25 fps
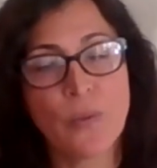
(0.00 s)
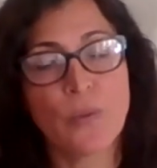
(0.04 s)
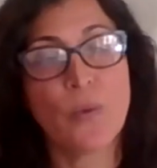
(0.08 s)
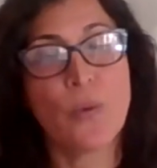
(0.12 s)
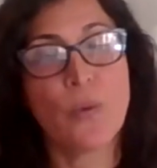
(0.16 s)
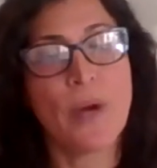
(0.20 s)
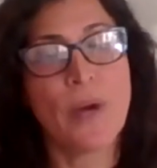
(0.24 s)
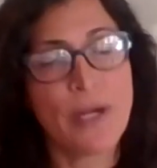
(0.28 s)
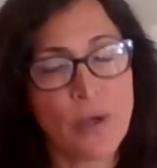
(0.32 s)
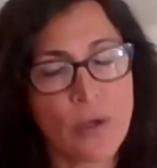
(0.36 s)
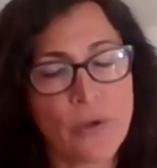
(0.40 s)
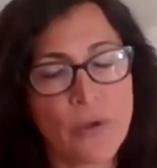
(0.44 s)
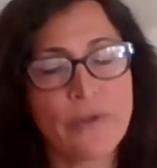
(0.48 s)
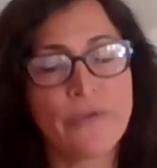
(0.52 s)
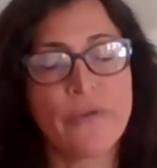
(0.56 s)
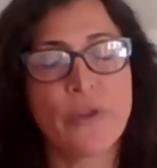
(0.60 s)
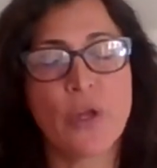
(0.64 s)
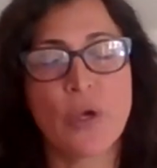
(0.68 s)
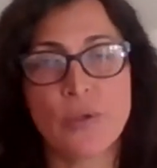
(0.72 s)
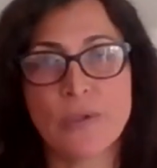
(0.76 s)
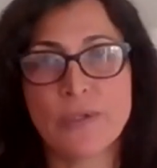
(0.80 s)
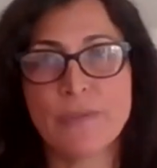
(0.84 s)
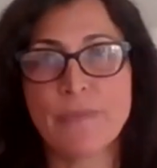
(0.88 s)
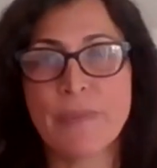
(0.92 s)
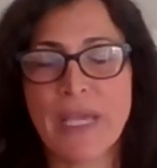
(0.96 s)
quite a lot of
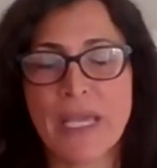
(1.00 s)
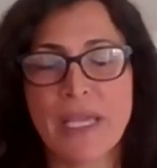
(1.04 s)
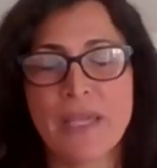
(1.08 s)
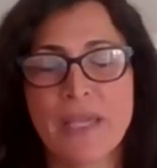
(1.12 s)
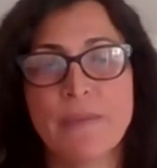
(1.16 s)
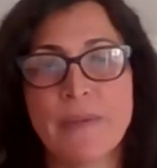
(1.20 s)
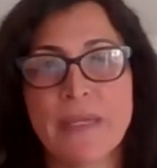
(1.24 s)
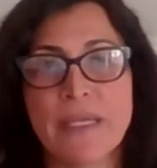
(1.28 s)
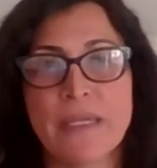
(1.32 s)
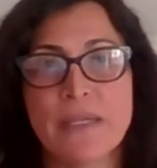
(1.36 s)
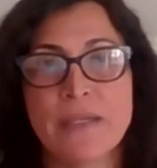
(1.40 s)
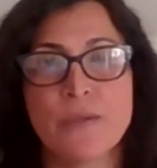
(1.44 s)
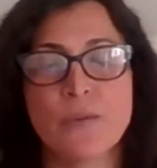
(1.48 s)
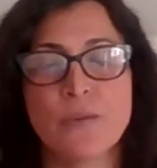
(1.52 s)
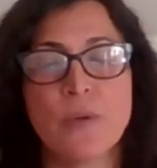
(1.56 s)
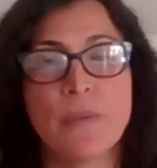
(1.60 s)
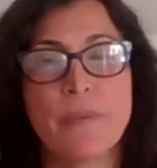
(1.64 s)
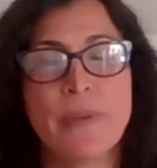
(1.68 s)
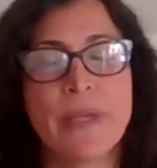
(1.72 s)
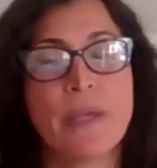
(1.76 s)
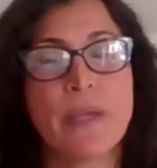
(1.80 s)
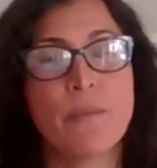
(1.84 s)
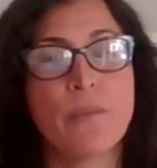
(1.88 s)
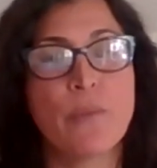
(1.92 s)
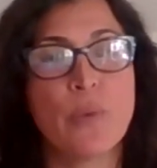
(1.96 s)
those babies were
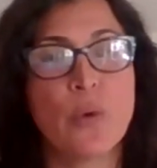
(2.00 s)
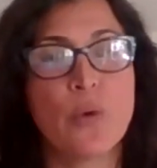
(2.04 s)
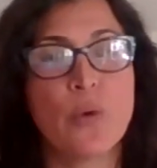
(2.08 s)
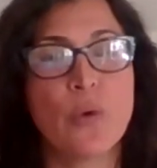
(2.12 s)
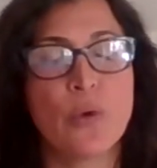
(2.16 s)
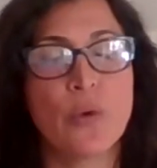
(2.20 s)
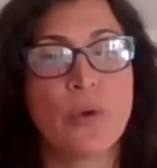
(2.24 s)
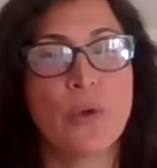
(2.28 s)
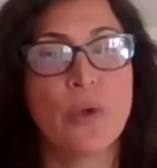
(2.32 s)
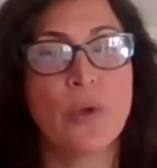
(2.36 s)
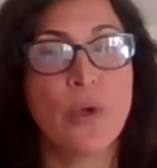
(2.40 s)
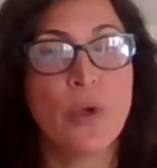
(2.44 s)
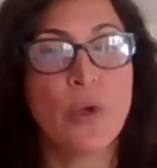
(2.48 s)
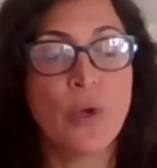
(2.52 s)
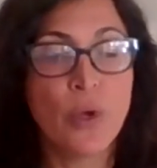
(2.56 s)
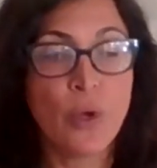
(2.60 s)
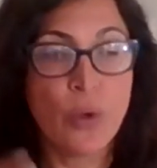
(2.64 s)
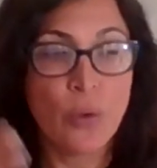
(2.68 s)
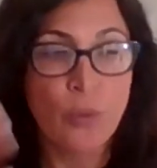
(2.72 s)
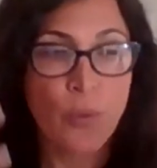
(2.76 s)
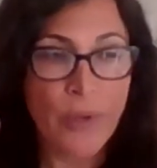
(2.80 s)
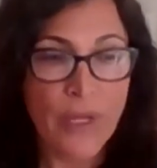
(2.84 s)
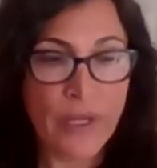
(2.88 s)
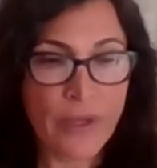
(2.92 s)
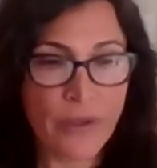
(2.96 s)
being born
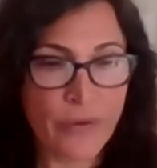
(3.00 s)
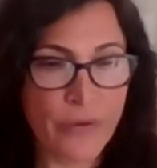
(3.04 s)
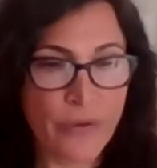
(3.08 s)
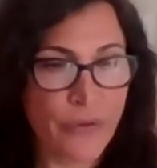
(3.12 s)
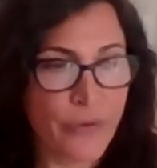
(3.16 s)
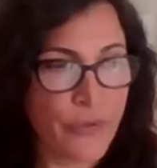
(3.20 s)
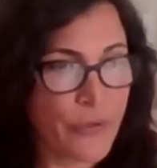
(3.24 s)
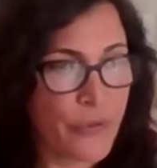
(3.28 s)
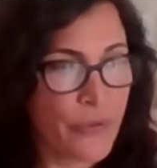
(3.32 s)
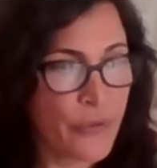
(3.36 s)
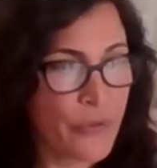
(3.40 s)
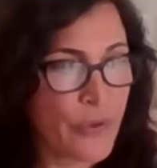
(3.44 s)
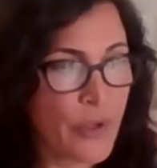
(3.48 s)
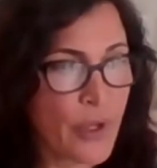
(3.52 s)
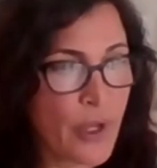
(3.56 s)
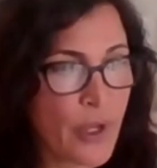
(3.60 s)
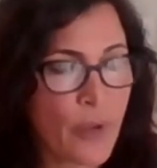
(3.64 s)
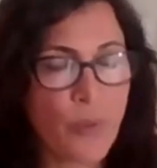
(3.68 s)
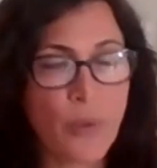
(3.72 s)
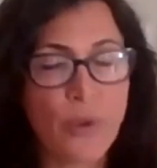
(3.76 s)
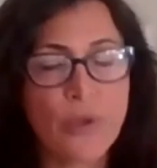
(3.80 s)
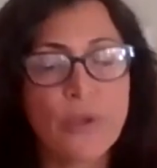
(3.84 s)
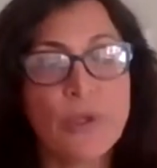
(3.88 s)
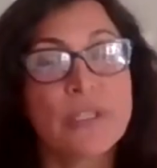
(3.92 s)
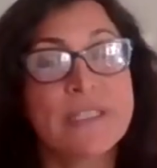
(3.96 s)
with, I
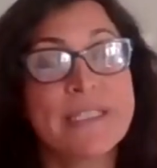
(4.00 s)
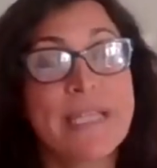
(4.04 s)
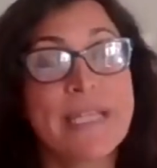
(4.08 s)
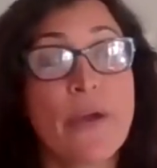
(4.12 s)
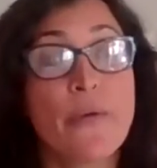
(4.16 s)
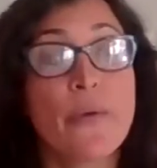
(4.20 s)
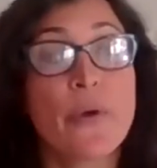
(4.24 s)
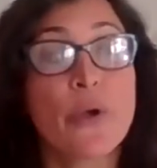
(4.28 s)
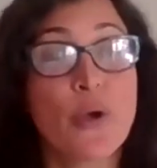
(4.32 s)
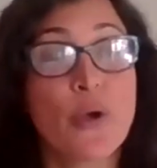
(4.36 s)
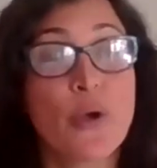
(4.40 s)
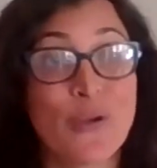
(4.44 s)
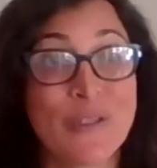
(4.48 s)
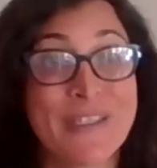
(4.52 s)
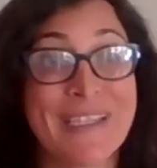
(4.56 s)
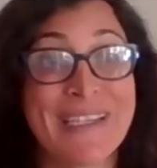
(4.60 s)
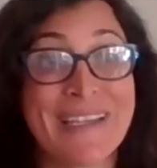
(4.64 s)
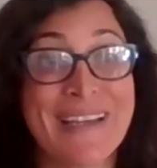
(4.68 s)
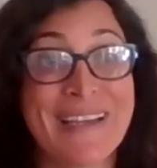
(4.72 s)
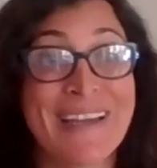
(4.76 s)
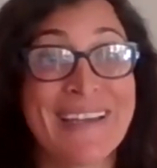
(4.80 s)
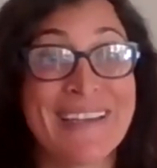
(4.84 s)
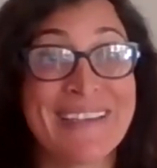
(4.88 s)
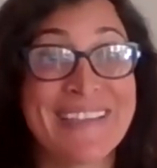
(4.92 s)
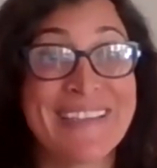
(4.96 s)
want terracotta
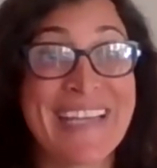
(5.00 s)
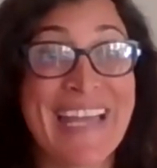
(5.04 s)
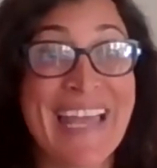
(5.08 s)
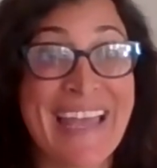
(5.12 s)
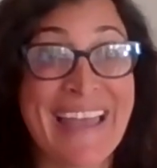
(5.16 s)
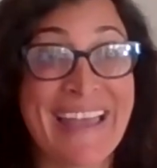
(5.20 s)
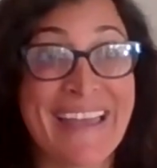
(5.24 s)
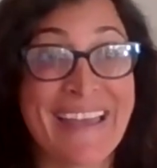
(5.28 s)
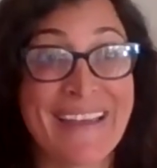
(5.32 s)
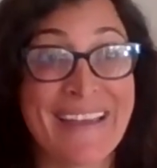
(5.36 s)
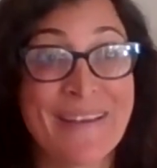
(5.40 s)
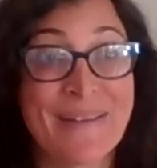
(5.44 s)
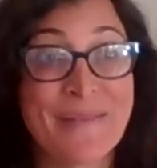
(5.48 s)
coloured hair,